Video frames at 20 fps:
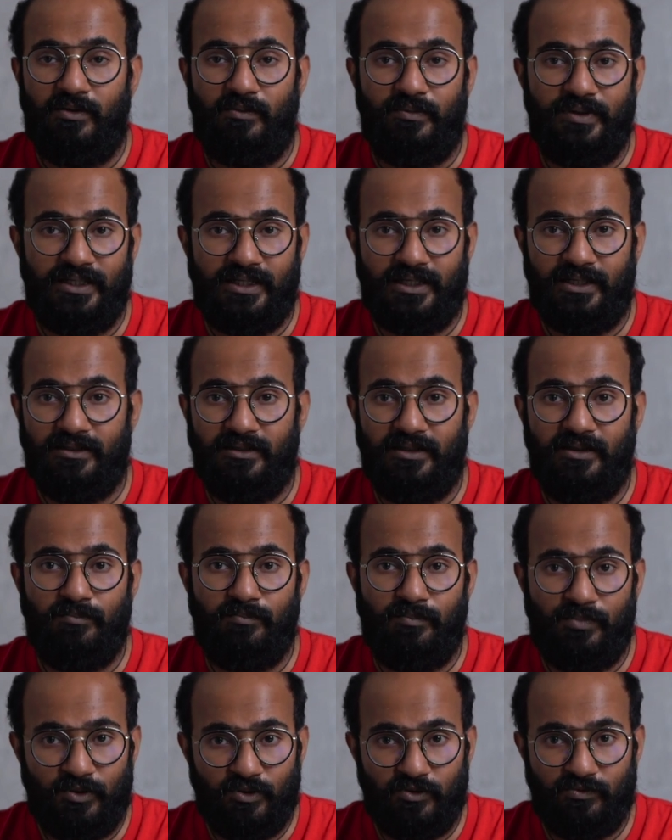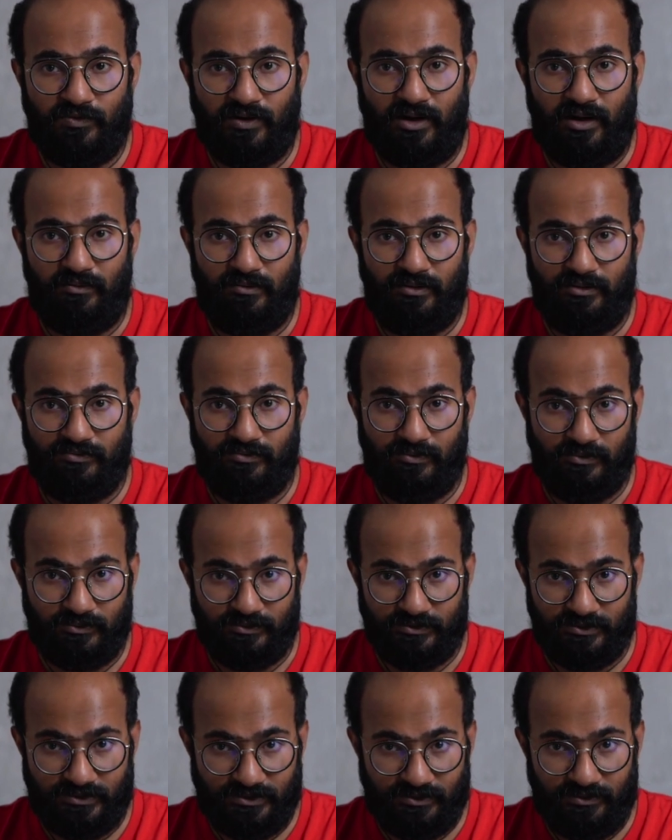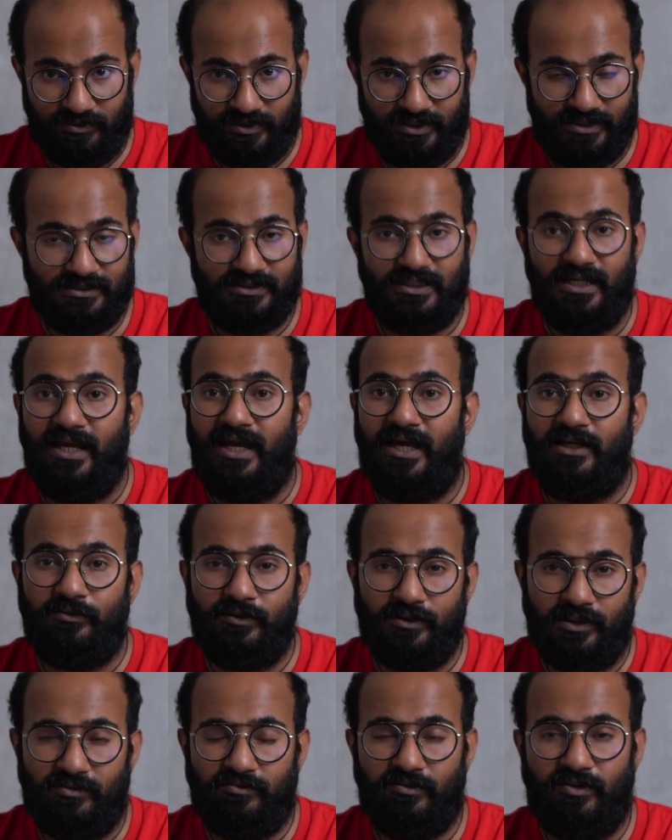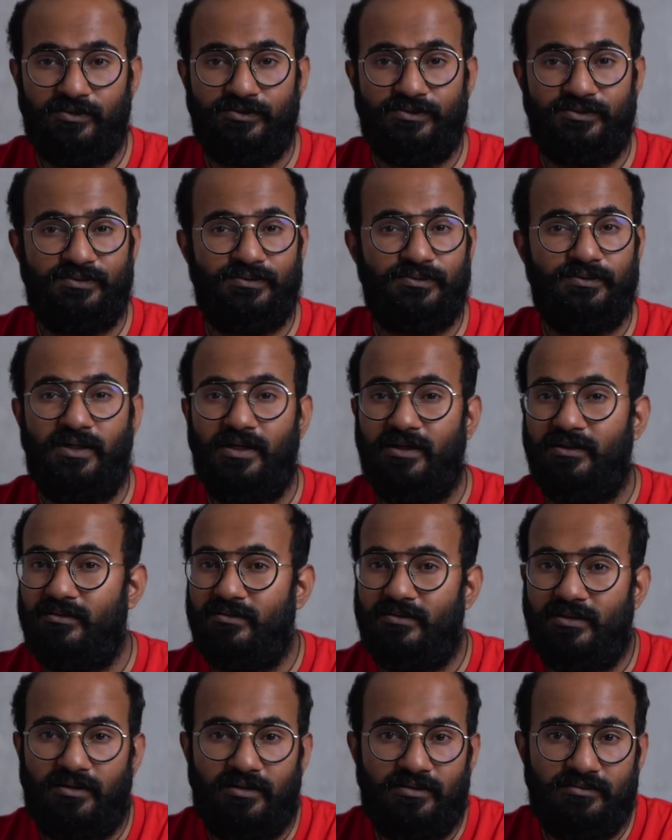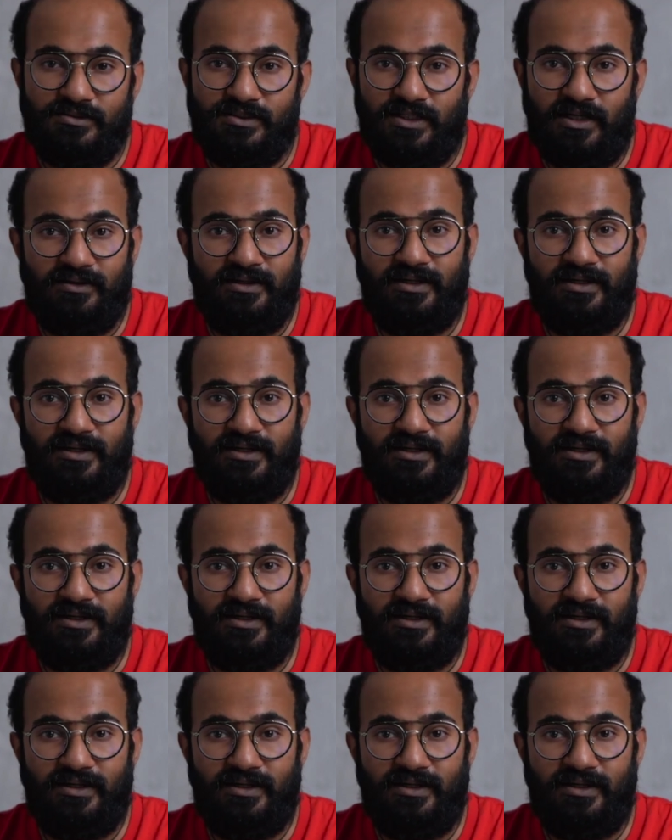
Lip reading: we can improve our photo stories. And we have also done